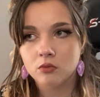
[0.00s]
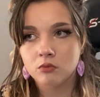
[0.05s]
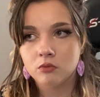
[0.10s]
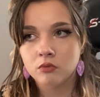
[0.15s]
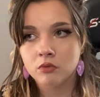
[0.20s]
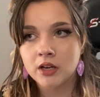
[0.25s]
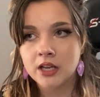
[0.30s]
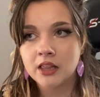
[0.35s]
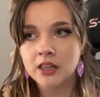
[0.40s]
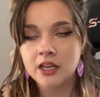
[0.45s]

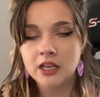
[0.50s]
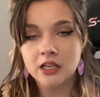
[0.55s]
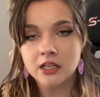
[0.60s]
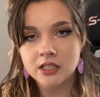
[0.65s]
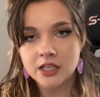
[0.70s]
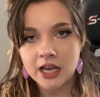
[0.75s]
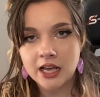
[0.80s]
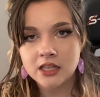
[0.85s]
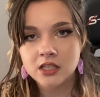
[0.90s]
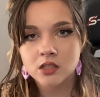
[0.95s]
really
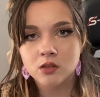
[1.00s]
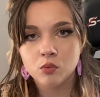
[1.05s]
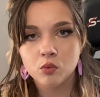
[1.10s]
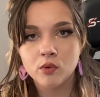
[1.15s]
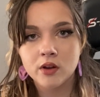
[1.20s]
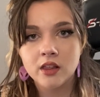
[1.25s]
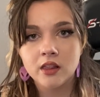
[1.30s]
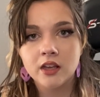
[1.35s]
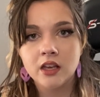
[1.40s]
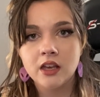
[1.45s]
intense,
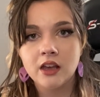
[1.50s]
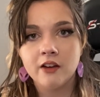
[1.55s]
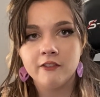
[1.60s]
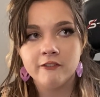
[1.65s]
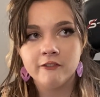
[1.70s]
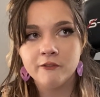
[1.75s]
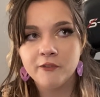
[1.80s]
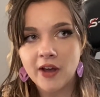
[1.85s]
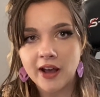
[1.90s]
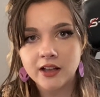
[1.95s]
really
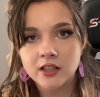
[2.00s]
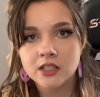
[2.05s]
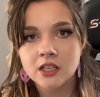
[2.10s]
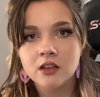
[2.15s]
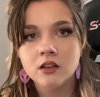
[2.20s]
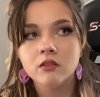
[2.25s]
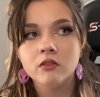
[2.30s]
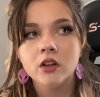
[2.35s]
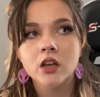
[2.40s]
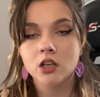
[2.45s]

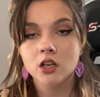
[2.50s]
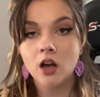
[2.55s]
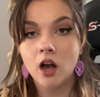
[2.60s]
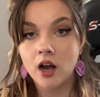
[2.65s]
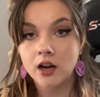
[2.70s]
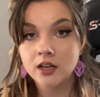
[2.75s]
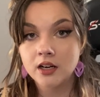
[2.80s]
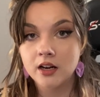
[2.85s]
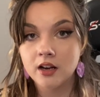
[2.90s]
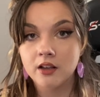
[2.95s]
effective
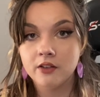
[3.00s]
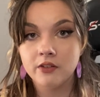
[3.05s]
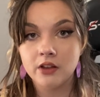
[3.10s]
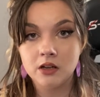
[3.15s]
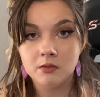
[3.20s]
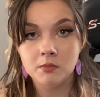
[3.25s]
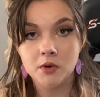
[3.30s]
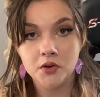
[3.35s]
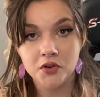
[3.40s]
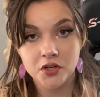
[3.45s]
cognitive and
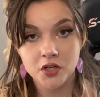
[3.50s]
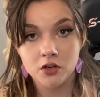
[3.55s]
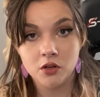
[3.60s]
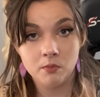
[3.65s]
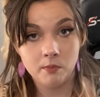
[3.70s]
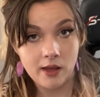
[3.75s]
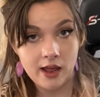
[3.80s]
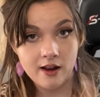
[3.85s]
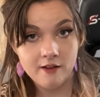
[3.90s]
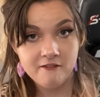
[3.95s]
emotional
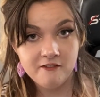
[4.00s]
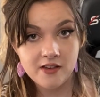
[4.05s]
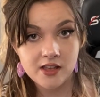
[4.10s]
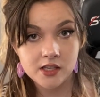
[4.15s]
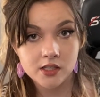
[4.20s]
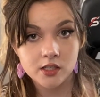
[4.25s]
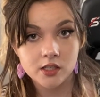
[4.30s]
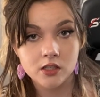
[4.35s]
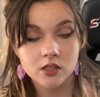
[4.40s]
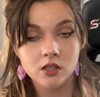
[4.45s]

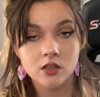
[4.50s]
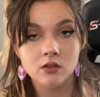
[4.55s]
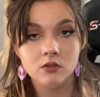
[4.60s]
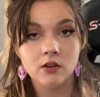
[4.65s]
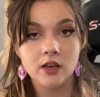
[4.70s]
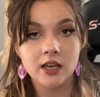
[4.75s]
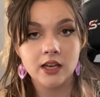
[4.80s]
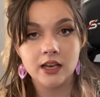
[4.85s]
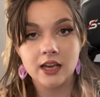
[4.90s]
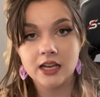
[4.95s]
benefits to
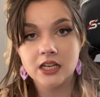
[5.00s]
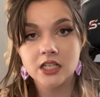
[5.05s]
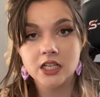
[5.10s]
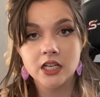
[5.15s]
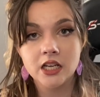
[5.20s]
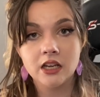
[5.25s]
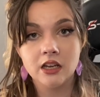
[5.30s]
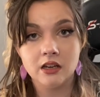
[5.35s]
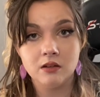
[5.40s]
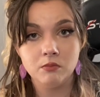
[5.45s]

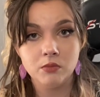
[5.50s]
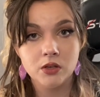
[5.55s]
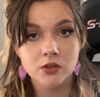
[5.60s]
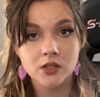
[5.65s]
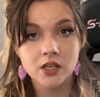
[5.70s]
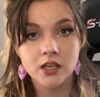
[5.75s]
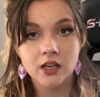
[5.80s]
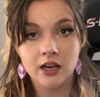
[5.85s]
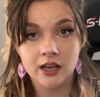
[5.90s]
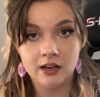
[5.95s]
engaging in
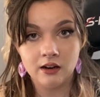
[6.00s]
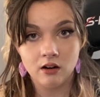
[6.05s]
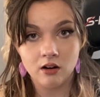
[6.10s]
music and